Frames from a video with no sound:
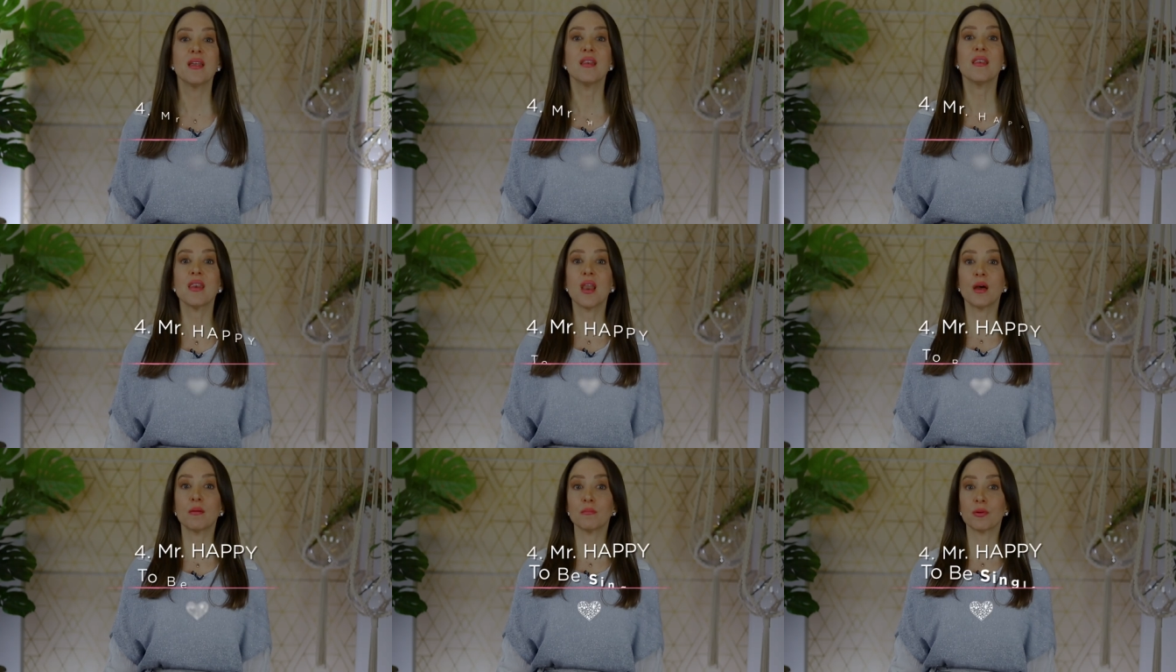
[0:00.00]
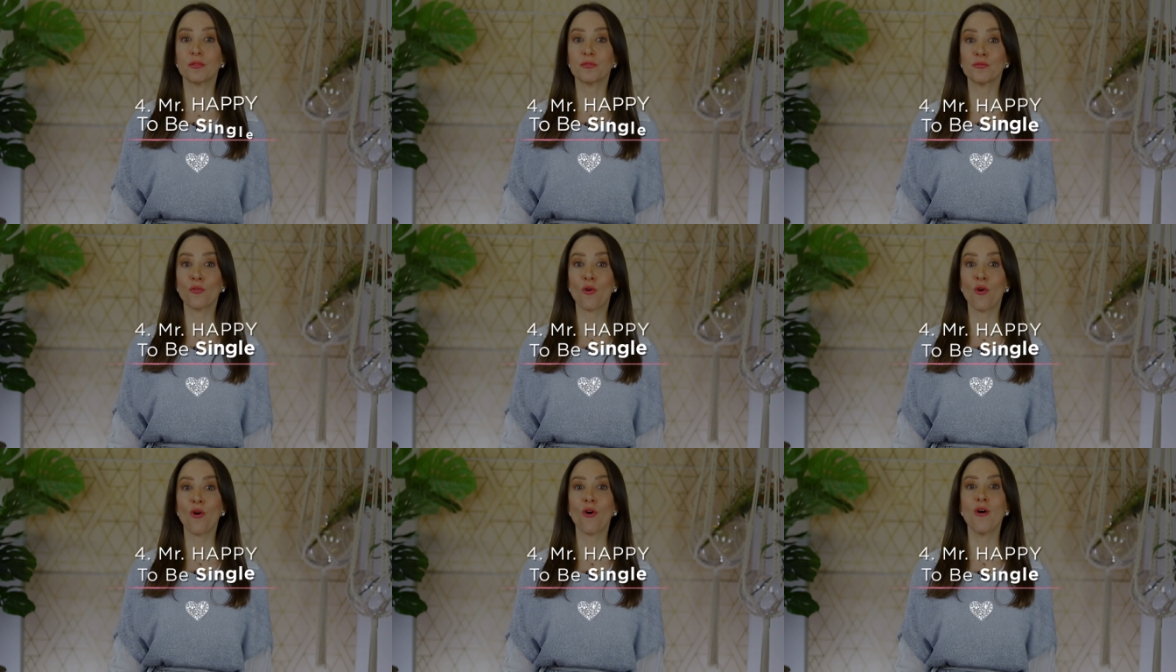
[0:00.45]
Number
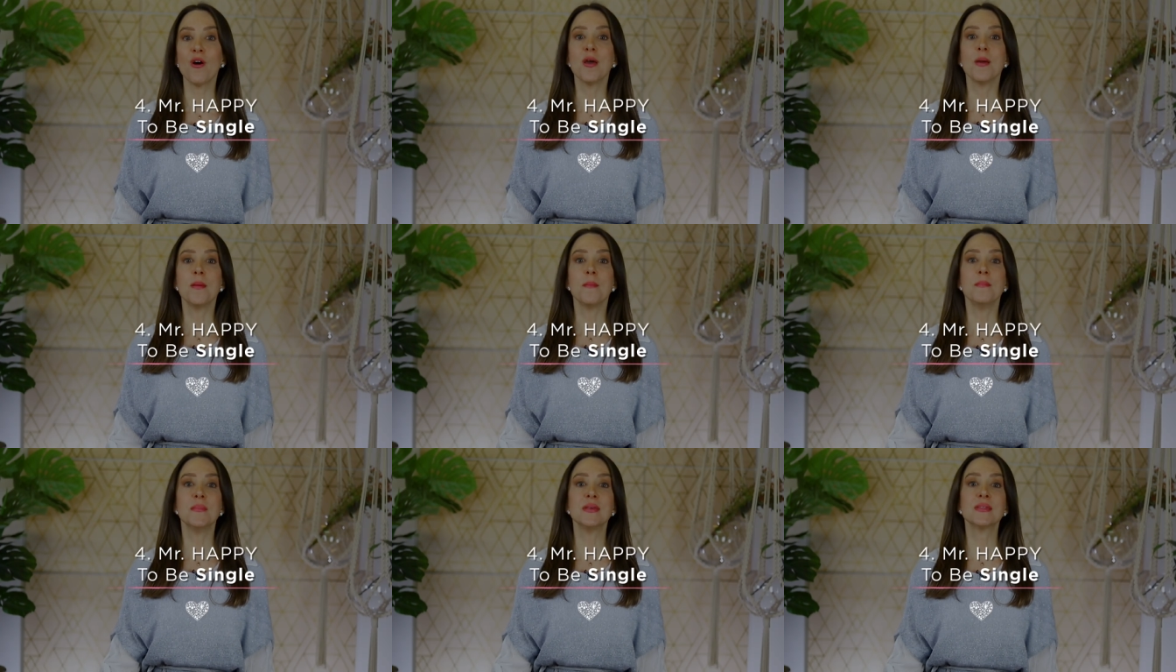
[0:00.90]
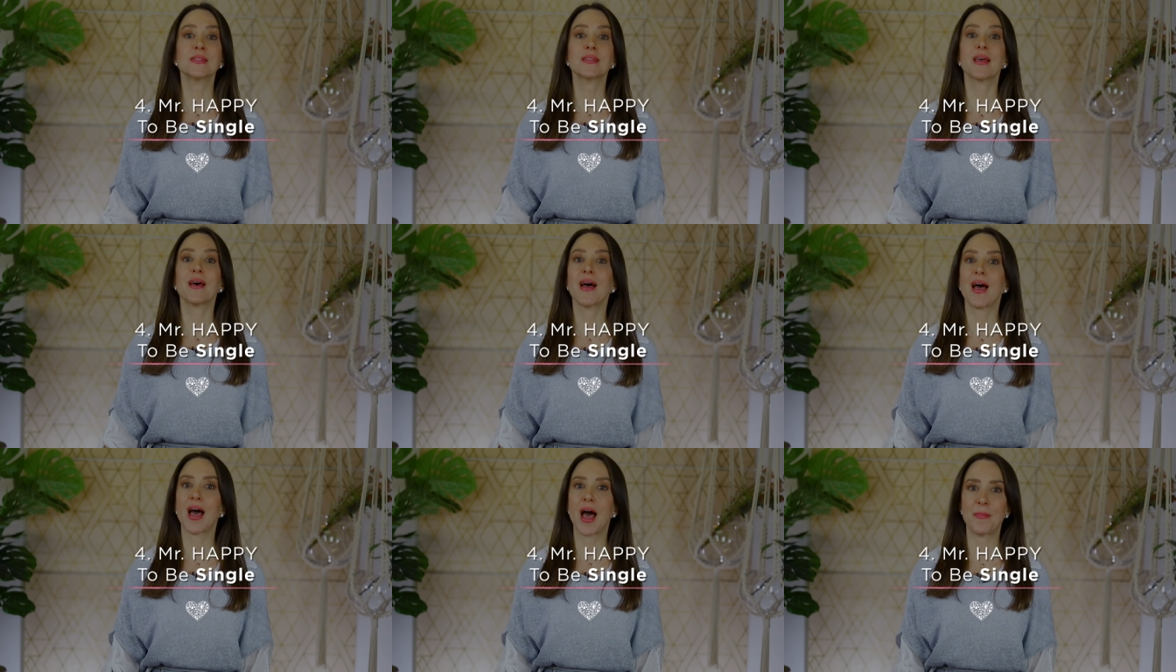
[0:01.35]
four,
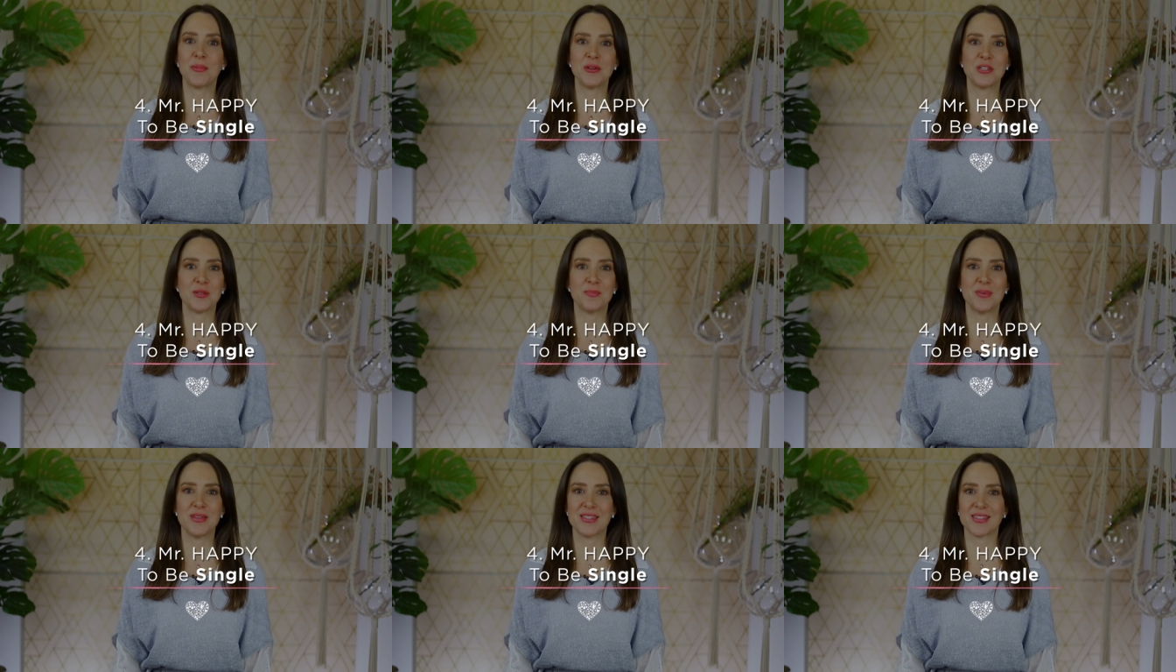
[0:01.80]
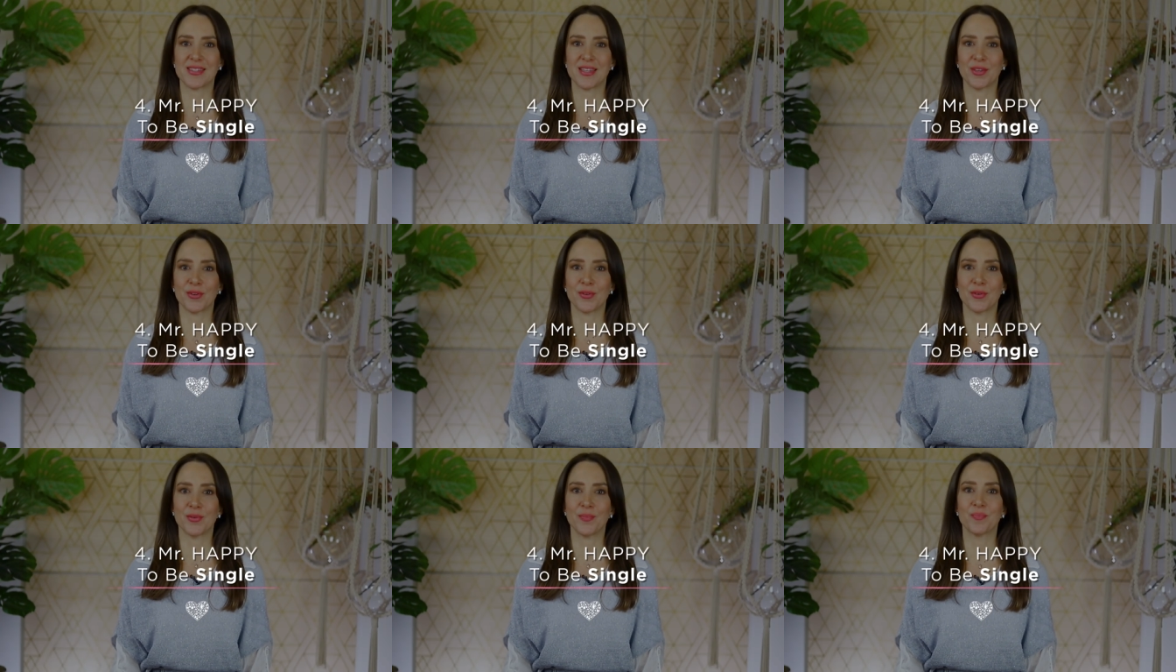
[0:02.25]
Mr. Happy to be
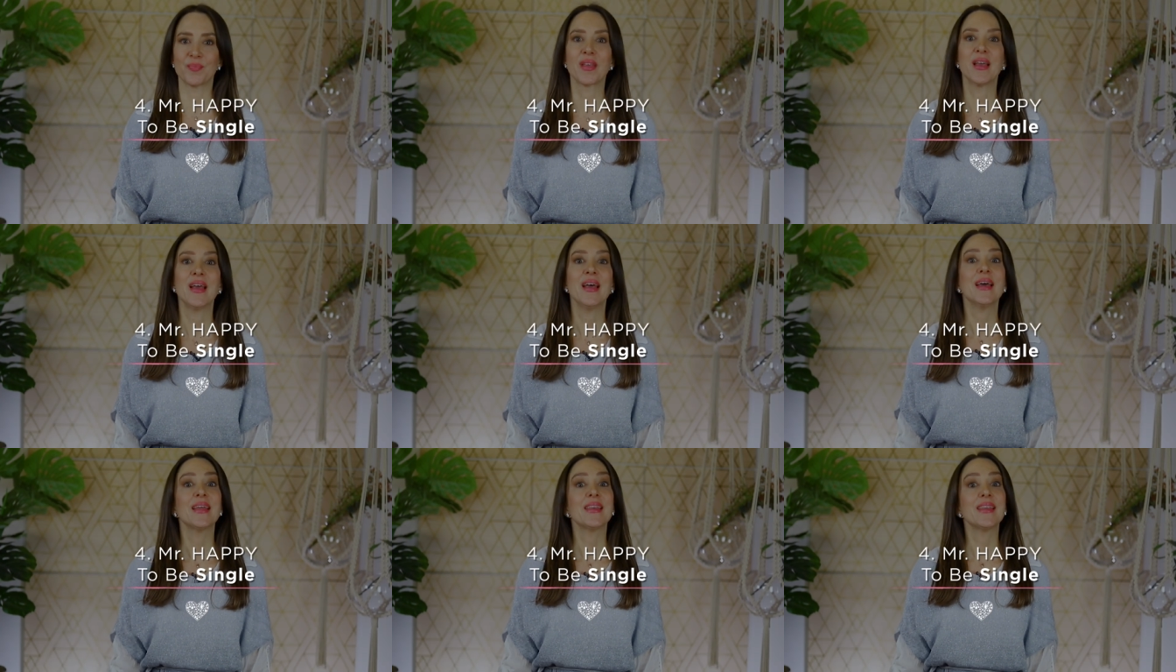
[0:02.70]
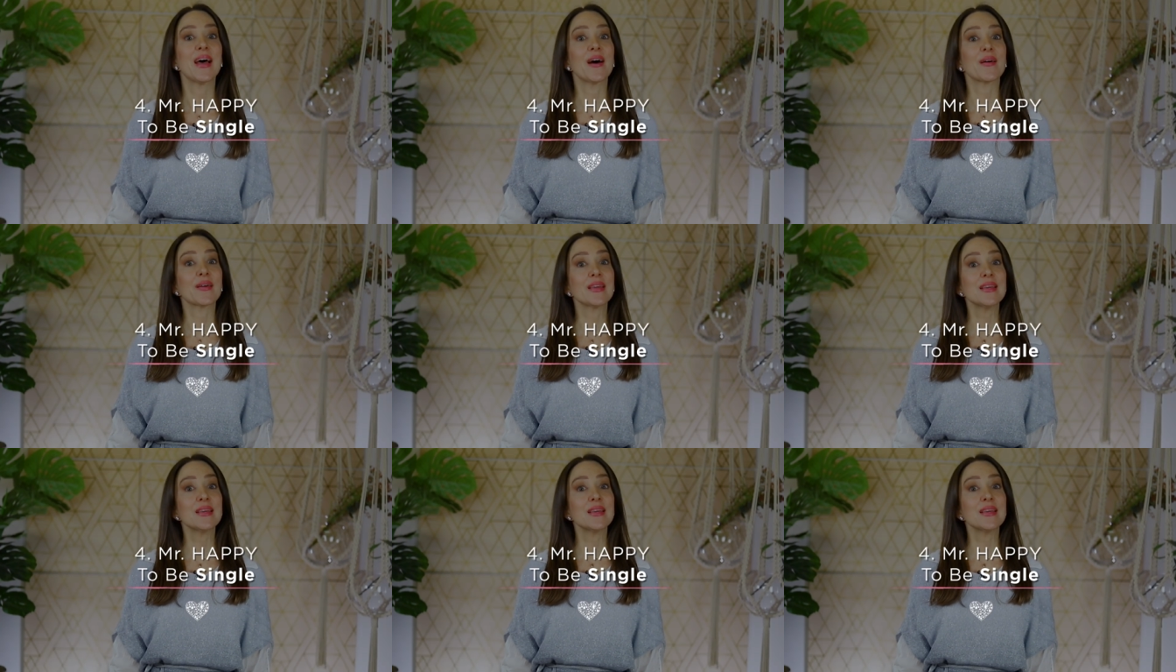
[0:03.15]
single. Now,